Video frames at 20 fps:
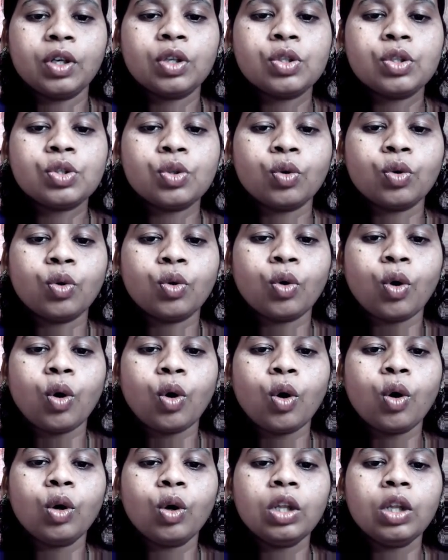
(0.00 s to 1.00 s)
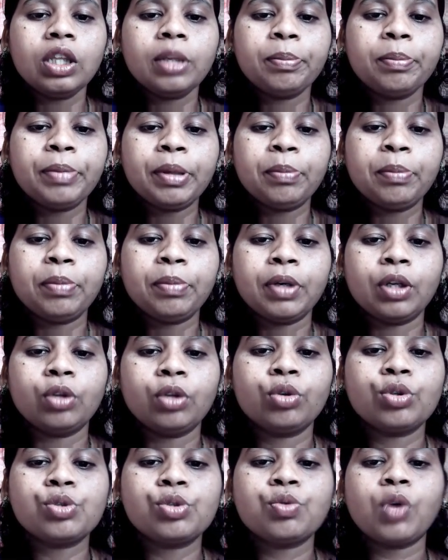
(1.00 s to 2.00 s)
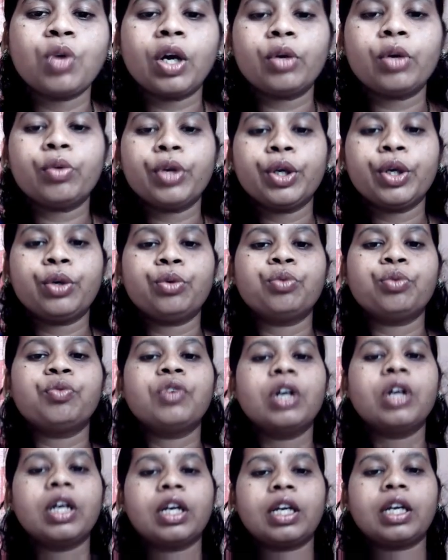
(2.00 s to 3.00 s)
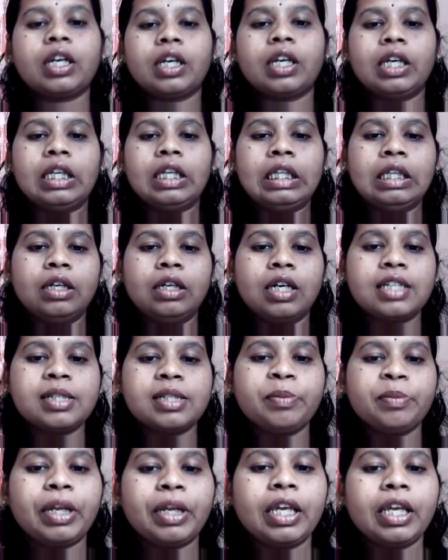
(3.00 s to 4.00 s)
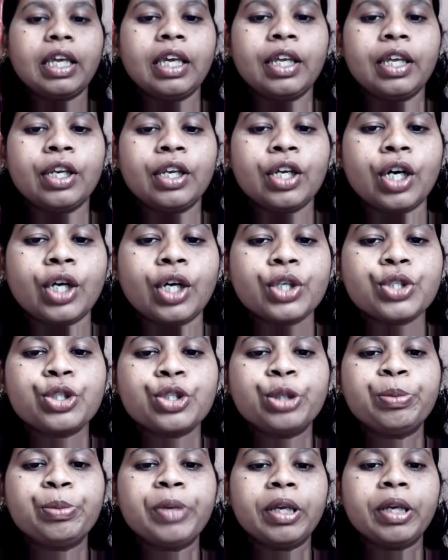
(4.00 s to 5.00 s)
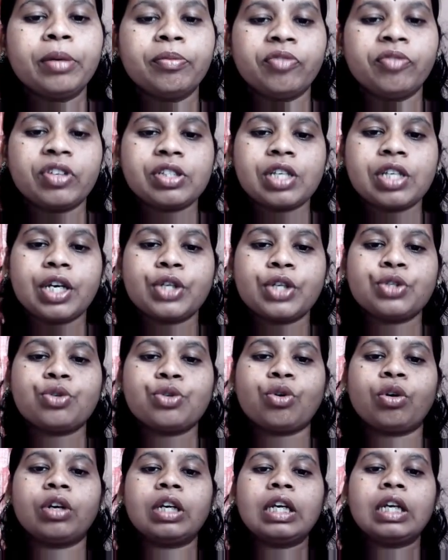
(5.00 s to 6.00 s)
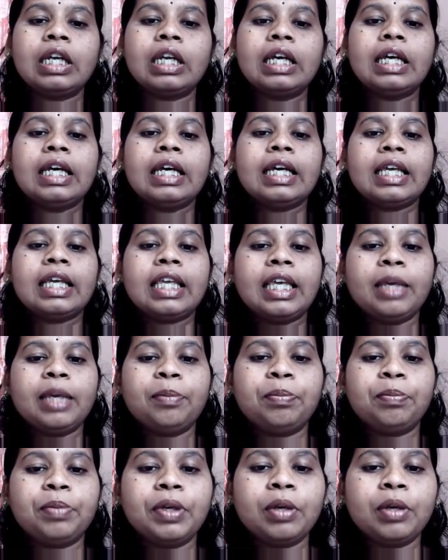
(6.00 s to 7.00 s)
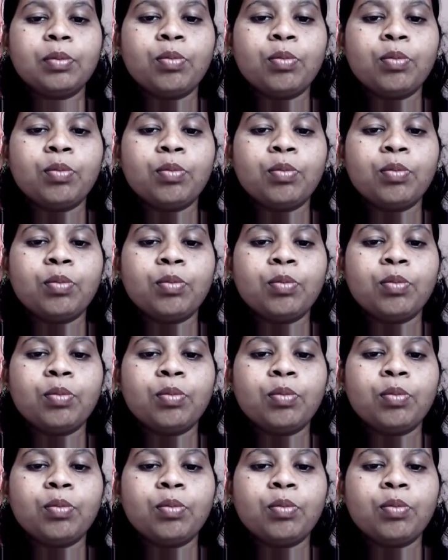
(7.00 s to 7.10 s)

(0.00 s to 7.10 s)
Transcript: So all the people, those who are going to work in the aseptic area, should be emphasized on keeping